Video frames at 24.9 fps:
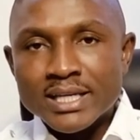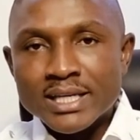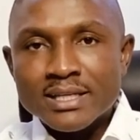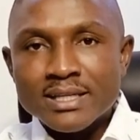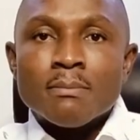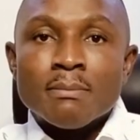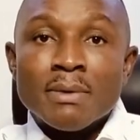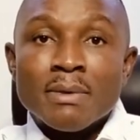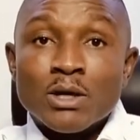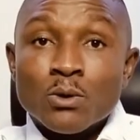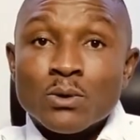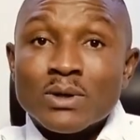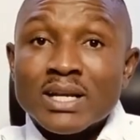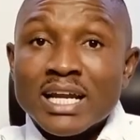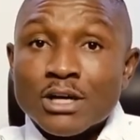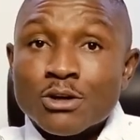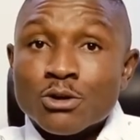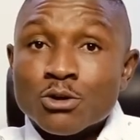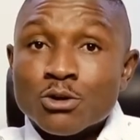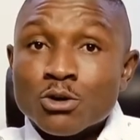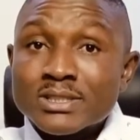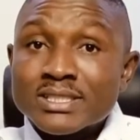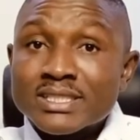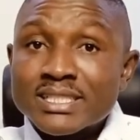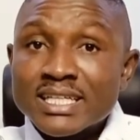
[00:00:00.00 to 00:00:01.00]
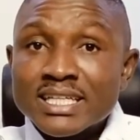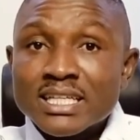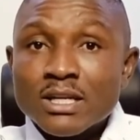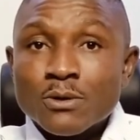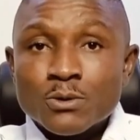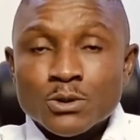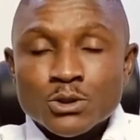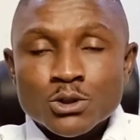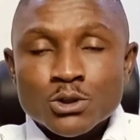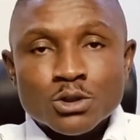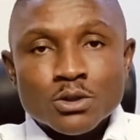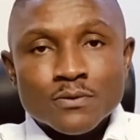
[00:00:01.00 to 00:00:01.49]
It might look like you're not seeing the
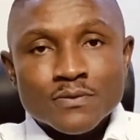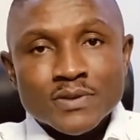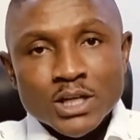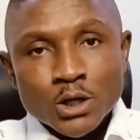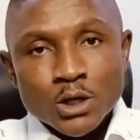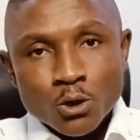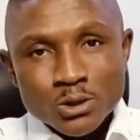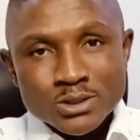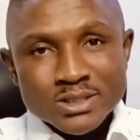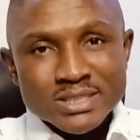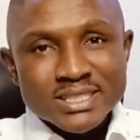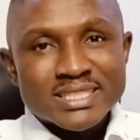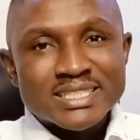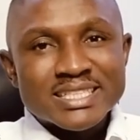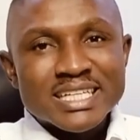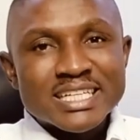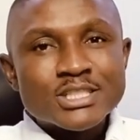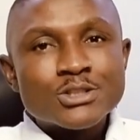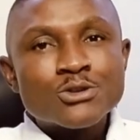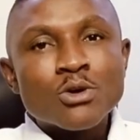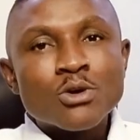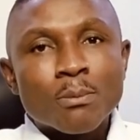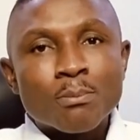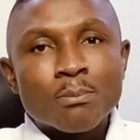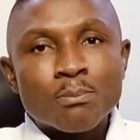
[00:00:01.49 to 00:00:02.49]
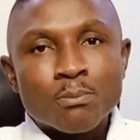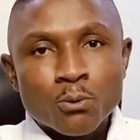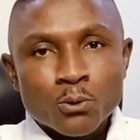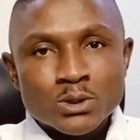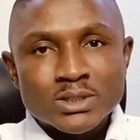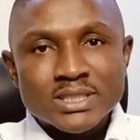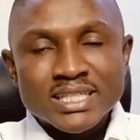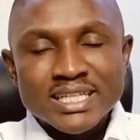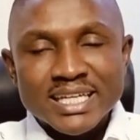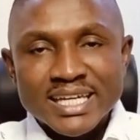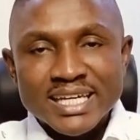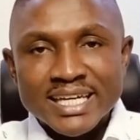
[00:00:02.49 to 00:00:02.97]
result of the consistency you're
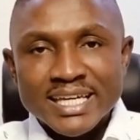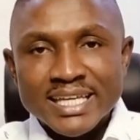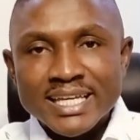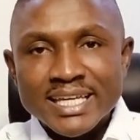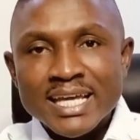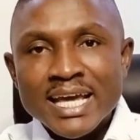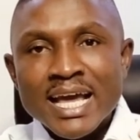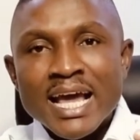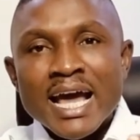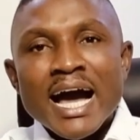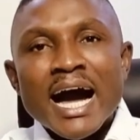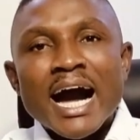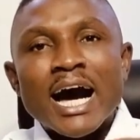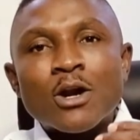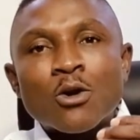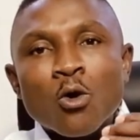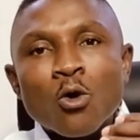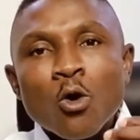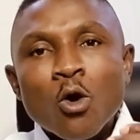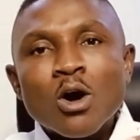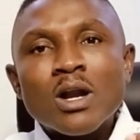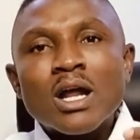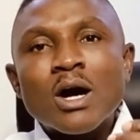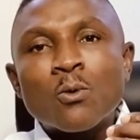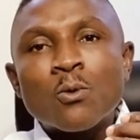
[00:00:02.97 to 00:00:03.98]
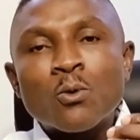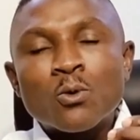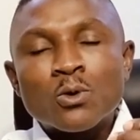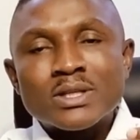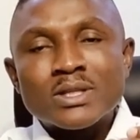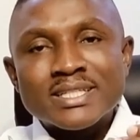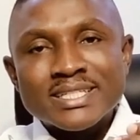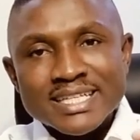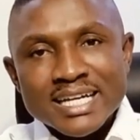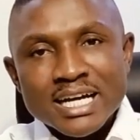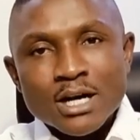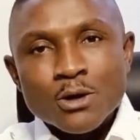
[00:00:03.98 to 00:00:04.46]
putting in. And all I would
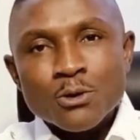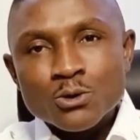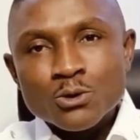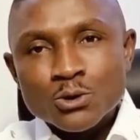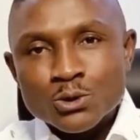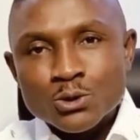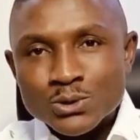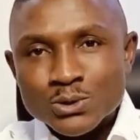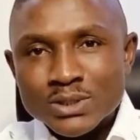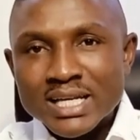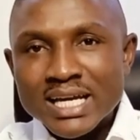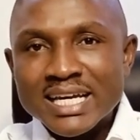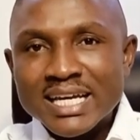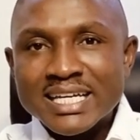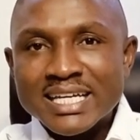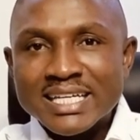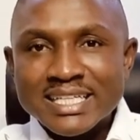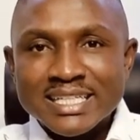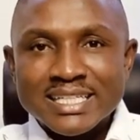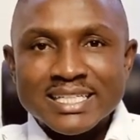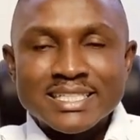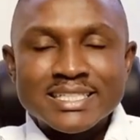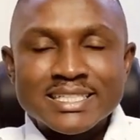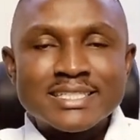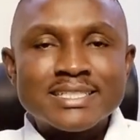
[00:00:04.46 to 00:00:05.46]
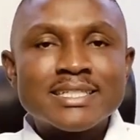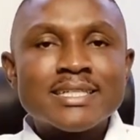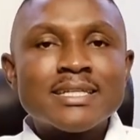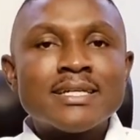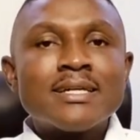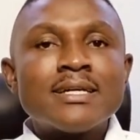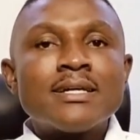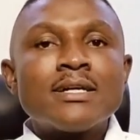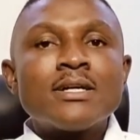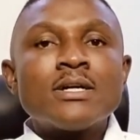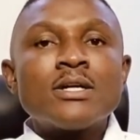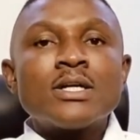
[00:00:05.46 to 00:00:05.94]
tell you today is,
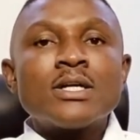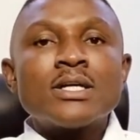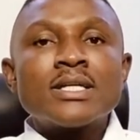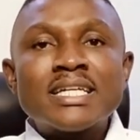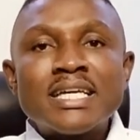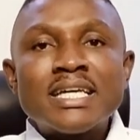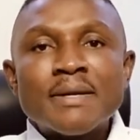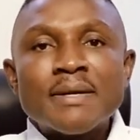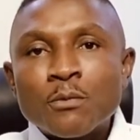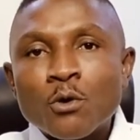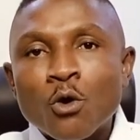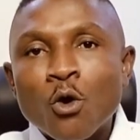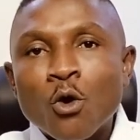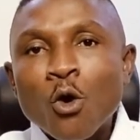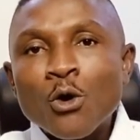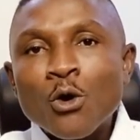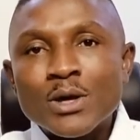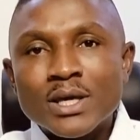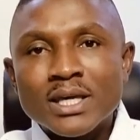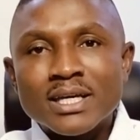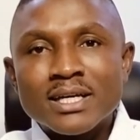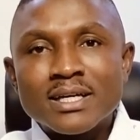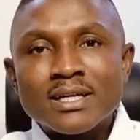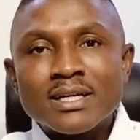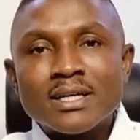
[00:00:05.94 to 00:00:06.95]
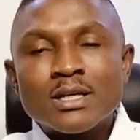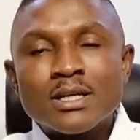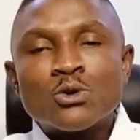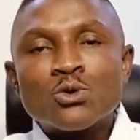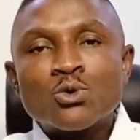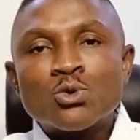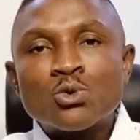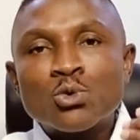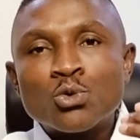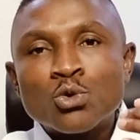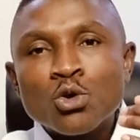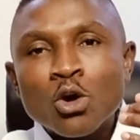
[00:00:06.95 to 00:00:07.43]
keep going.
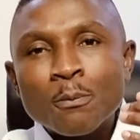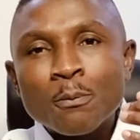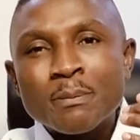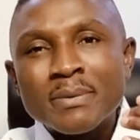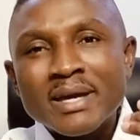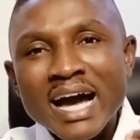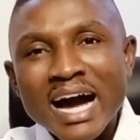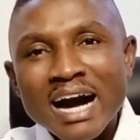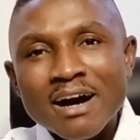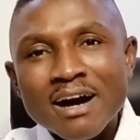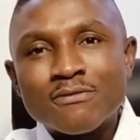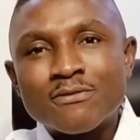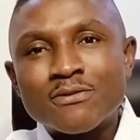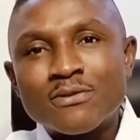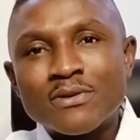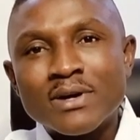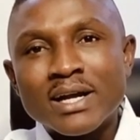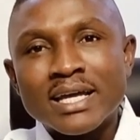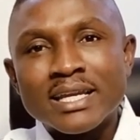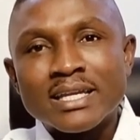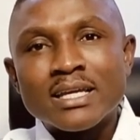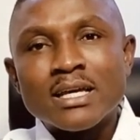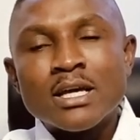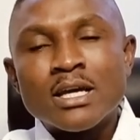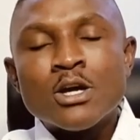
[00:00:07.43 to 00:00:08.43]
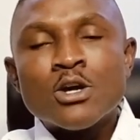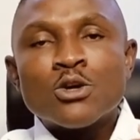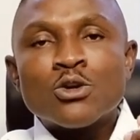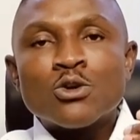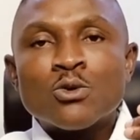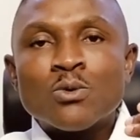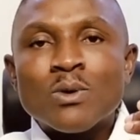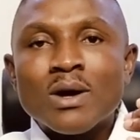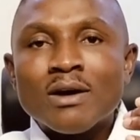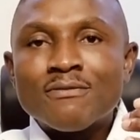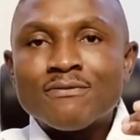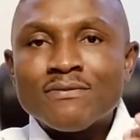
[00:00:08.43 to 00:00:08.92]
Do not be afraid.
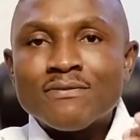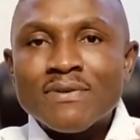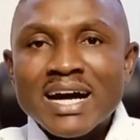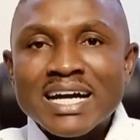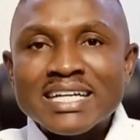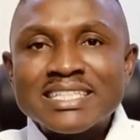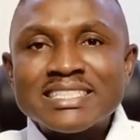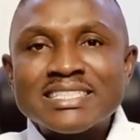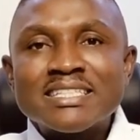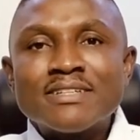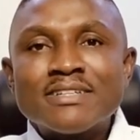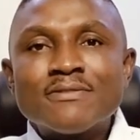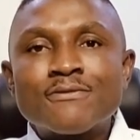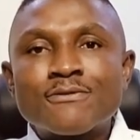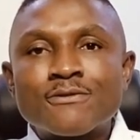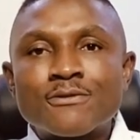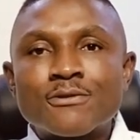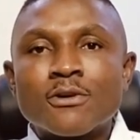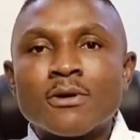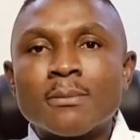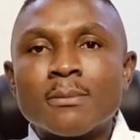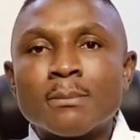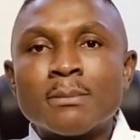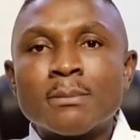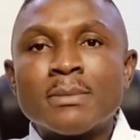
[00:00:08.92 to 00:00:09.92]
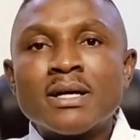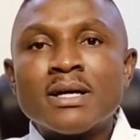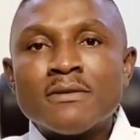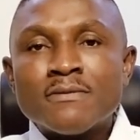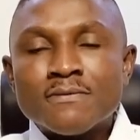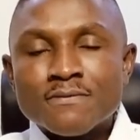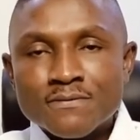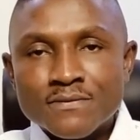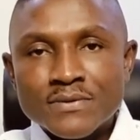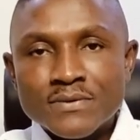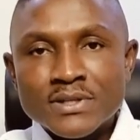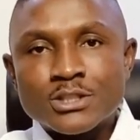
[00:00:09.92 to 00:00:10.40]
You are fighting from
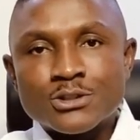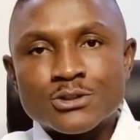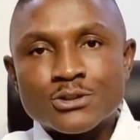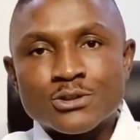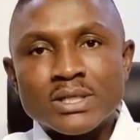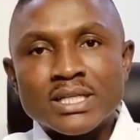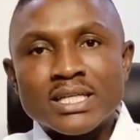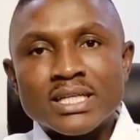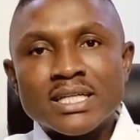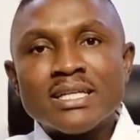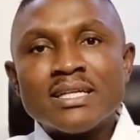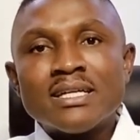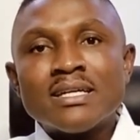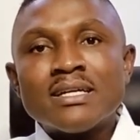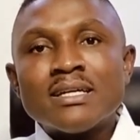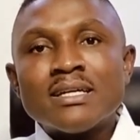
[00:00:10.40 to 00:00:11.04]
victory.